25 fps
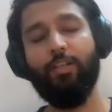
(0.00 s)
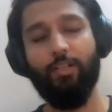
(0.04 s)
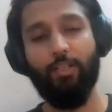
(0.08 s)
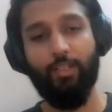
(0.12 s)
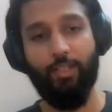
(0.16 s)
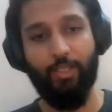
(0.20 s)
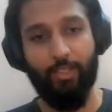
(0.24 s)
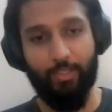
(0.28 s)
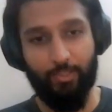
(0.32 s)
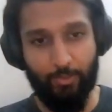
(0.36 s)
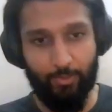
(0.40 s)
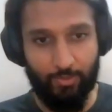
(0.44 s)

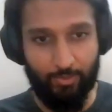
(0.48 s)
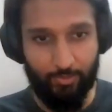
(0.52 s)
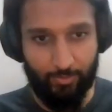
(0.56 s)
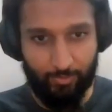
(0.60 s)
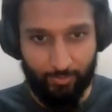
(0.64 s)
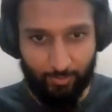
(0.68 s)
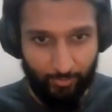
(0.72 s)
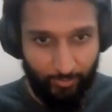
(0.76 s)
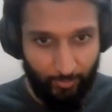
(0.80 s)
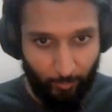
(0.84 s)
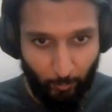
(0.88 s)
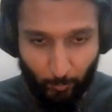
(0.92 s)
in
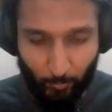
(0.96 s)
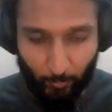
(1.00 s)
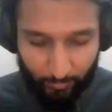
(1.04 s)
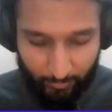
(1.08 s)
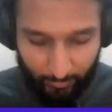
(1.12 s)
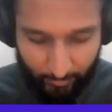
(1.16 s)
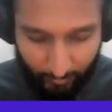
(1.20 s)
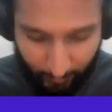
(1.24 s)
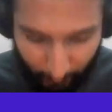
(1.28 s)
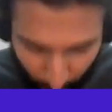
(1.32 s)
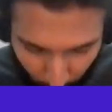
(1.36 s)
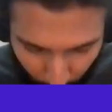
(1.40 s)
the, the co-
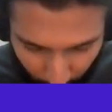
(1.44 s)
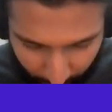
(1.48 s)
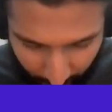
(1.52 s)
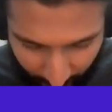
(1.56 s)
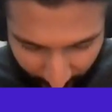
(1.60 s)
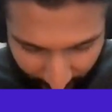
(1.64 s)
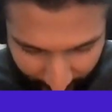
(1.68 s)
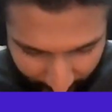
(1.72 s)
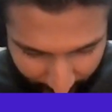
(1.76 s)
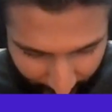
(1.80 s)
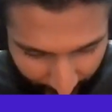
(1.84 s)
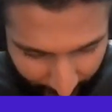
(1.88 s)
in the code
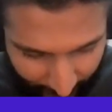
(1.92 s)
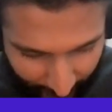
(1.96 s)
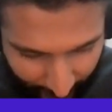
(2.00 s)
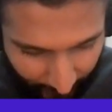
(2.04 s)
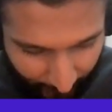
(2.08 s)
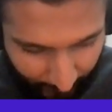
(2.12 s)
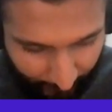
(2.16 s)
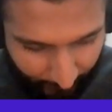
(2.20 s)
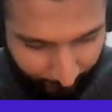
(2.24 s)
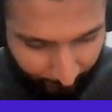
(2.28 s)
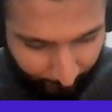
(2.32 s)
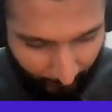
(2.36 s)
base, right?
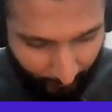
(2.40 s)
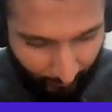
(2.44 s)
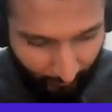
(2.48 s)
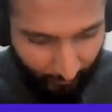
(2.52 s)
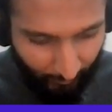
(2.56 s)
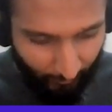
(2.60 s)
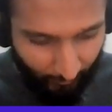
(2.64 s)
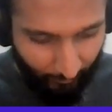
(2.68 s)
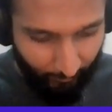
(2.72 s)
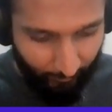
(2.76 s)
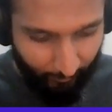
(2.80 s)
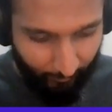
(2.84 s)
Um,
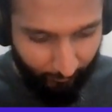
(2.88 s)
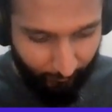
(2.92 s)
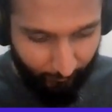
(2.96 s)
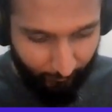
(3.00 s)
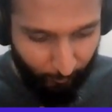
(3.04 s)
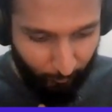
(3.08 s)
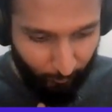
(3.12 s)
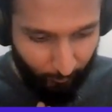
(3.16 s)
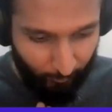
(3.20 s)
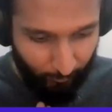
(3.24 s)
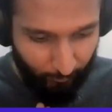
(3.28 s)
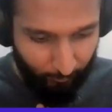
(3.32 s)
uh,
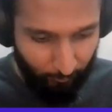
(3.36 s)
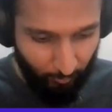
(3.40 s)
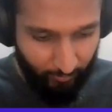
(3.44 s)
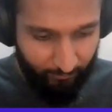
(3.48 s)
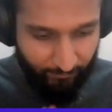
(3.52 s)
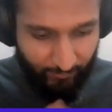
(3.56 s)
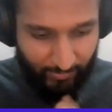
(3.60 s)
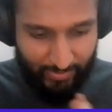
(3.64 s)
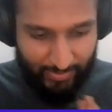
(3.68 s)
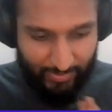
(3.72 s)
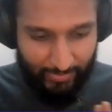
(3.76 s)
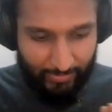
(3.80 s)
what
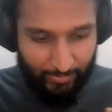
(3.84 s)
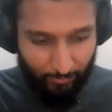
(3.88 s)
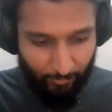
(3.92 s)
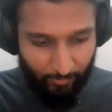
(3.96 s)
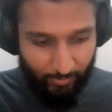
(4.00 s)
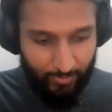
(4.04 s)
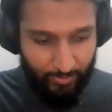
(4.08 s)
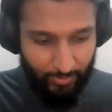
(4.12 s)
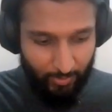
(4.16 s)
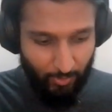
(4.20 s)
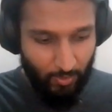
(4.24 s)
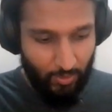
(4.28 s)
we did
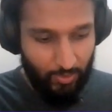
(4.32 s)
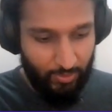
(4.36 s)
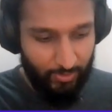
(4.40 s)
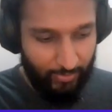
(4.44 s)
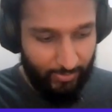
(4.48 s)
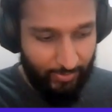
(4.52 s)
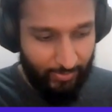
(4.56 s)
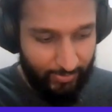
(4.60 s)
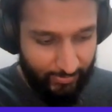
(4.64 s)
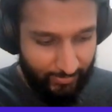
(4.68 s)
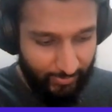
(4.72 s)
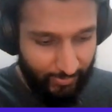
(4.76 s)
early on
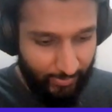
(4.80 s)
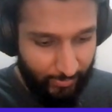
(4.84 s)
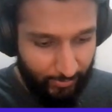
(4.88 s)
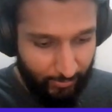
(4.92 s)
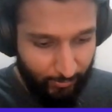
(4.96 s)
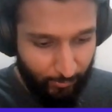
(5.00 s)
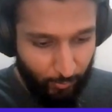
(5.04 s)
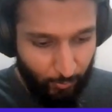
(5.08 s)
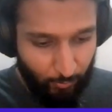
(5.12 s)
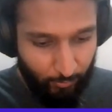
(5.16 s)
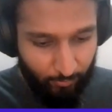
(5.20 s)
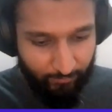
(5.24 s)
is that
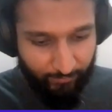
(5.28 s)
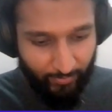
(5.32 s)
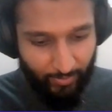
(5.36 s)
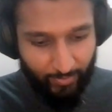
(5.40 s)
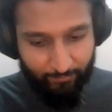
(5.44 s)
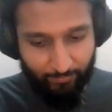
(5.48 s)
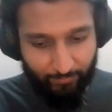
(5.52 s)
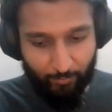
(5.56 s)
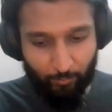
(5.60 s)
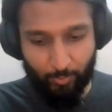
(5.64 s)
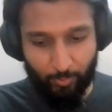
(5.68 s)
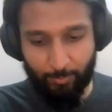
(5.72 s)
you know
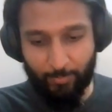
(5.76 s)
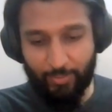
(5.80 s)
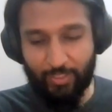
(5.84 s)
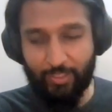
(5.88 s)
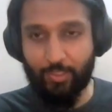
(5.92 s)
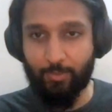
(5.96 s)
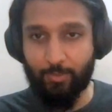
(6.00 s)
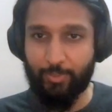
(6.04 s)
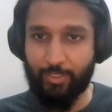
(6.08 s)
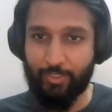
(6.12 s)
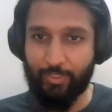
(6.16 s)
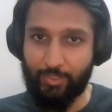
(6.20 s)
when we would make
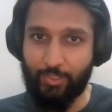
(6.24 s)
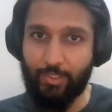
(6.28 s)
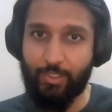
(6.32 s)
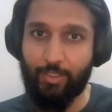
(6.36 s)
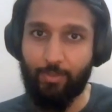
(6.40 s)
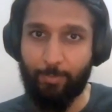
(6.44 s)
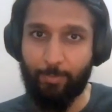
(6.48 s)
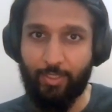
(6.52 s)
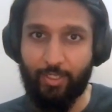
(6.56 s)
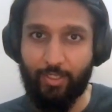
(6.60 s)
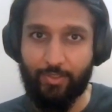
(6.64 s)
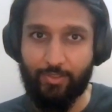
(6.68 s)
a breaking
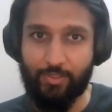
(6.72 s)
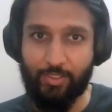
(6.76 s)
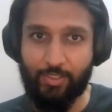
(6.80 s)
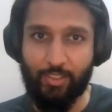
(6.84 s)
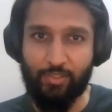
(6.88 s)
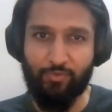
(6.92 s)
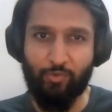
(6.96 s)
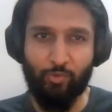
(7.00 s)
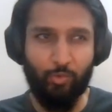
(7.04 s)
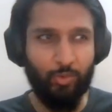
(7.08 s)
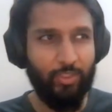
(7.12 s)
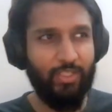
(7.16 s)
API
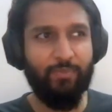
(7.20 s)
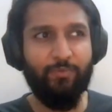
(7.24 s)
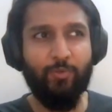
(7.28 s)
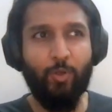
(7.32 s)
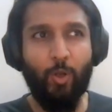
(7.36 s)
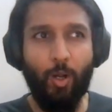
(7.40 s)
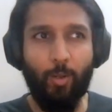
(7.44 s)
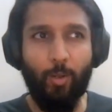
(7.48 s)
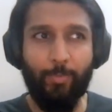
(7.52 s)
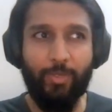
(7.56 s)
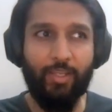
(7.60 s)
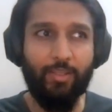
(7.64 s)
change, we would leave
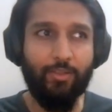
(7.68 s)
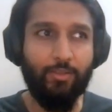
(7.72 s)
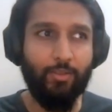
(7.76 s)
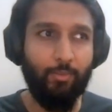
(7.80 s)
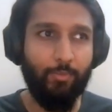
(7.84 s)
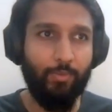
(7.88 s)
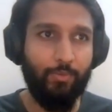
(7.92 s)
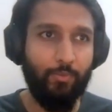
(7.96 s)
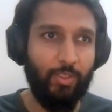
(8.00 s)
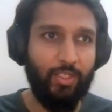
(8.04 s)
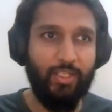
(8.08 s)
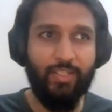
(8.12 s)
comments or
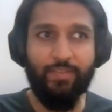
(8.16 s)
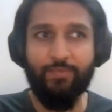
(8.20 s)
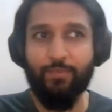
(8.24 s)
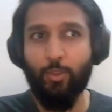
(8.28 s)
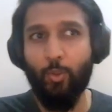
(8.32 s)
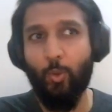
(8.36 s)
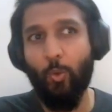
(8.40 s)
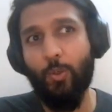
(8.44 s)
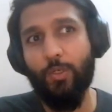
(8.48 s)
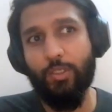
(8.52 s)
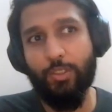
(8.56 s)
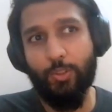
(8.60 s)
we would leave the
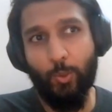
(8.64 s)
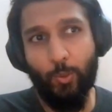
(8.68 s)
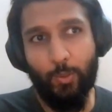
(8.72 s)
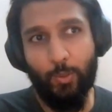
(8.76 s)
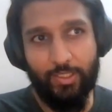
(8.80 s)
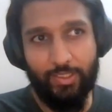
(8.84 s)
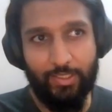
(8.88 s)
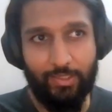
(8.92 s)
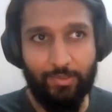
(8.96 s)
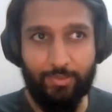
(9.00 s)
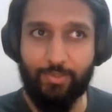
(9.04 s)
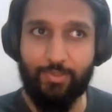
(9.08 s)
old code
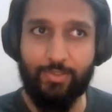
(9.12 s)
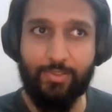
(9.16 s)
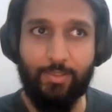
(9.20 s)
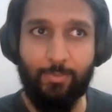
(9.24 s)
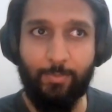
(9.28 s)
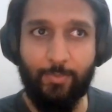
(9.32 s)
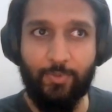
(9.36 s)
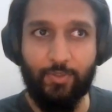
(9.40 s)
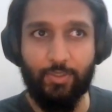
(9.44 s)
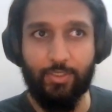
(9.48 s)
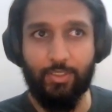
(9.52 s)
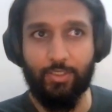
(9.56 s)
in the
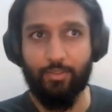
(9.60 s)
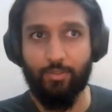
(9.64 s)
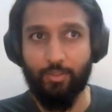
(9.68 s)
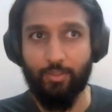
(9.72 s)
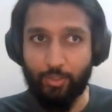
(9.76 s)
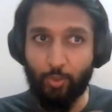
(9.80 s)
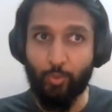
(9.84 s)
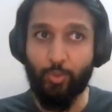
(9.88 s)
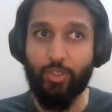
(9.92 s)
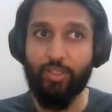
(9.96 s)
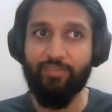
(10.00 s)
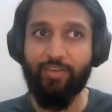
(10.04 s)
system so that the
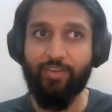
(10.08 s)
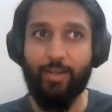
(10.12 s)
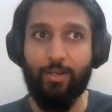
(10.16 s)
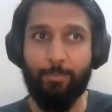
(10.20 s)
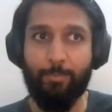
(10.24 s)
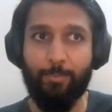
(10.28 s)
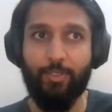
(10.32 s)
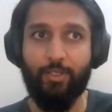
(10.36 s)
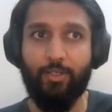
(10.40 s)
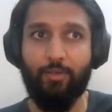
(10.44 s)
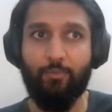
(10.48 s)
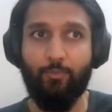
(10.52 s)
new
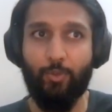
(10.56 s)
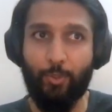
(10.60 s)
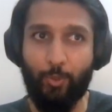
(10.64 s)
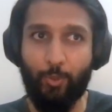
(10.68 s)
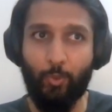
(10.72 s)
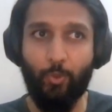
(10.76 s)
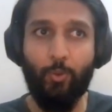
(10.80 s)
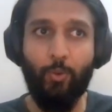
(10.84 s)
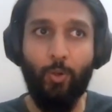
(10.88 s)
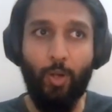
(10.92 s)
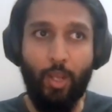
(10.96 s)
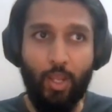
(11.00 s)
developer would
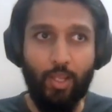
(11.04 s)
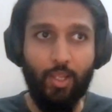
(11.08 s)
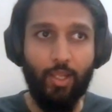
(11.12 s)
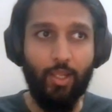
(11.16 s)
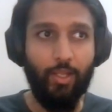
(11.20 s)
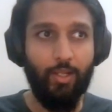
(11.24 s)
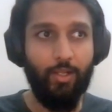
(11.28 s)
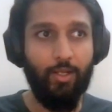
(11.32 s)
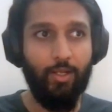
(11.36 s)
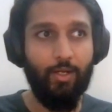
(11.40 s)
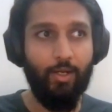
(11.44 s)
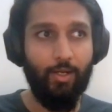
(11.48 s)
know
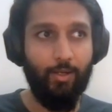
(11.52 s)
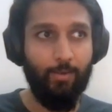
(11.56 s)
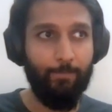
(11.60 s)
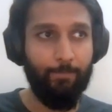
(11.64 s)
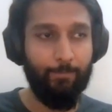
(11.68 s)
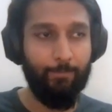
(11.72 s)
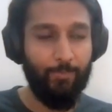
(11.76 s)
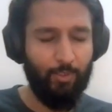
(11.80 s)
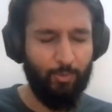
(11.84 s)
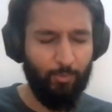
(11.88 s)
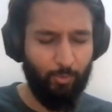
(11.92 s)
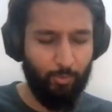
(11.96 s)
uh,
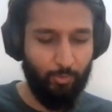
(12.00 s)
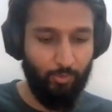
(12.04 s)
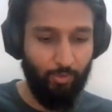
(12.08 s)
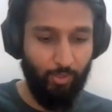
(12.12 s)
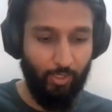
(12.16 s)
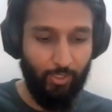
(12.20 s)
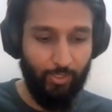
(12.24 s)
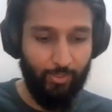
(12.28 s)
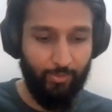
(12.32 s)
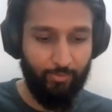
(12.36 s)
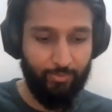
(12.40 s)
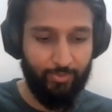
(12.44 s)
you know
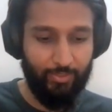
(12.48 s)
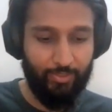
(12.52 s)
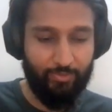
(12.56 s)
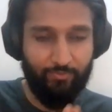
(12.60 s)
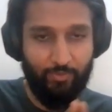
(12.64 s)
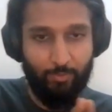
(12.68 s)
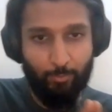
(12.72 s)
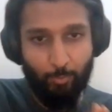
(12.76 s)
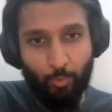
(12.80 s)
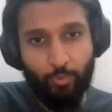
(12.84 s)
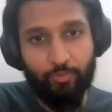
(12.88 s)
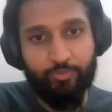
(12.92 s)
that
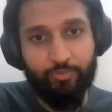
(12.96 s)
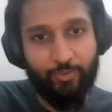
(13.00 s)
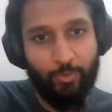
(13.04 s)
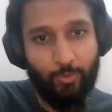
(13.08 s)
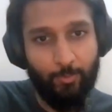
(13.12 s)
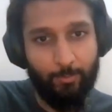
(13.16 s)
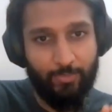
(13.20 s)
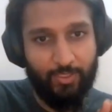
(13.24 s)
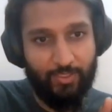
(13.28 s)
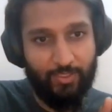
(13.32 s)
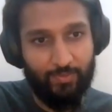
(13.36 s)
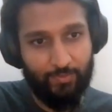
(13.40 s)
we moved
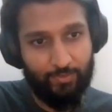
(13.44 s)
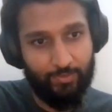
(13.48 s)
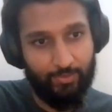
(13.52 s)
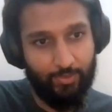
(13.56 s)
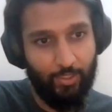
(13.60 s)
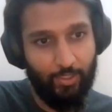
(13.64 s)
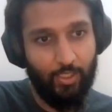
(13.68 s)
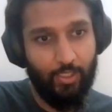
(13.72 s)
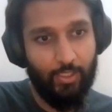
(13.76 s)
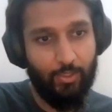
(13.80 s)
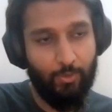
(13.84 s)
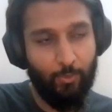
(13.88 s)
from this
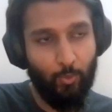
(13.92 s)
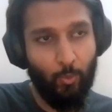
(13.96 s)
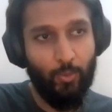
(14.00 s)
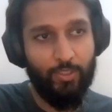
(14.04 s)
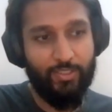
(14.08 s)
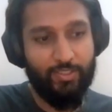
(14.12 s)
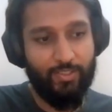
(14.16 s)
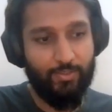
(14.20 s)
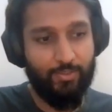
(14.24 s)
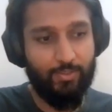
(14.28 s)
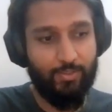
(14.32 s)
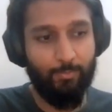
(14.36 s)

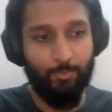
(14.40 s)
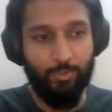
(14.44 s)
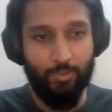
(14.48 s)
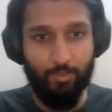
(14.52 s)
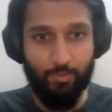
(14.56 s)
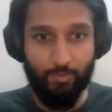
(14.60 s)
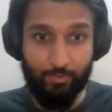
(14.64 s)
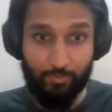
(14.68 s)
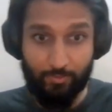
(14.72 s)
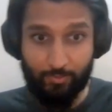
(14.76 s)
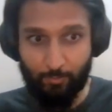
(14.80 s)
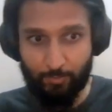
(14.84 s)
old system to
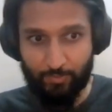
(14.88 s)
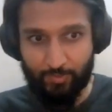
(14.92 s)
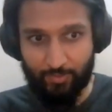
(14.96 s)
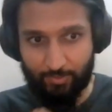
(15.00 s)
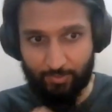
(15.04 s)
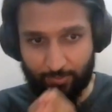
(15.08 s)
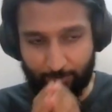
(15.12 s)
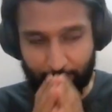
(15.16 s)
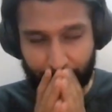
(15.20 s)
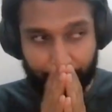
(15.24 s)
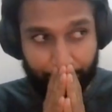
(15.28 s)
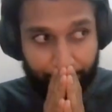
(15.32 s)
this new
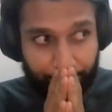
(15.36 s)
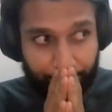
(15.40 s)
system.